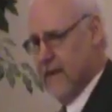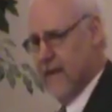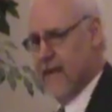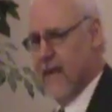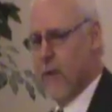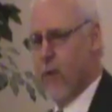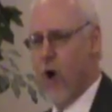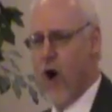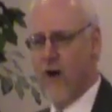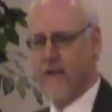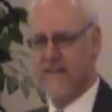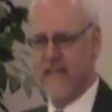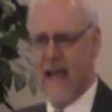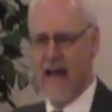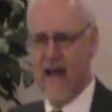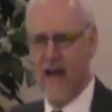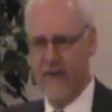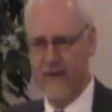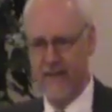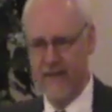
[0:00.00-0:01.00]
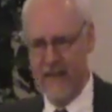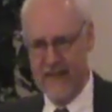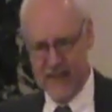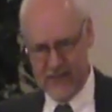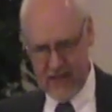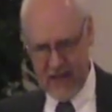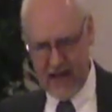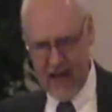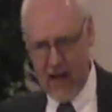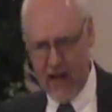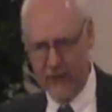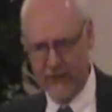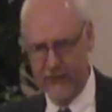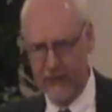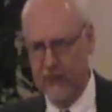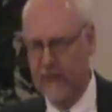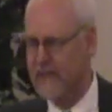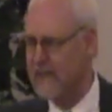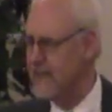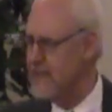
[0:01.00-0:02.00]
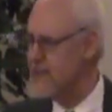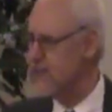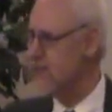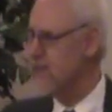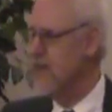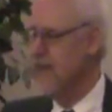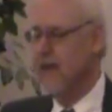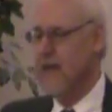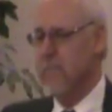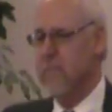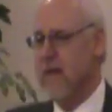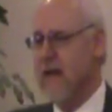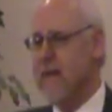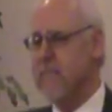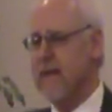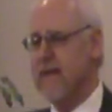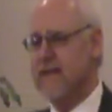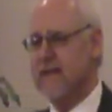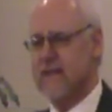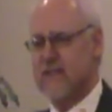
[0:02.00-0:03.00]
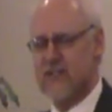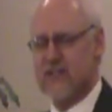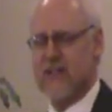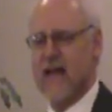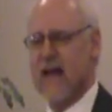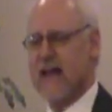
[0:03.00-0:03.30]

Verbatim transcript: And they walked down and they said, I'll do it. And this, maybe this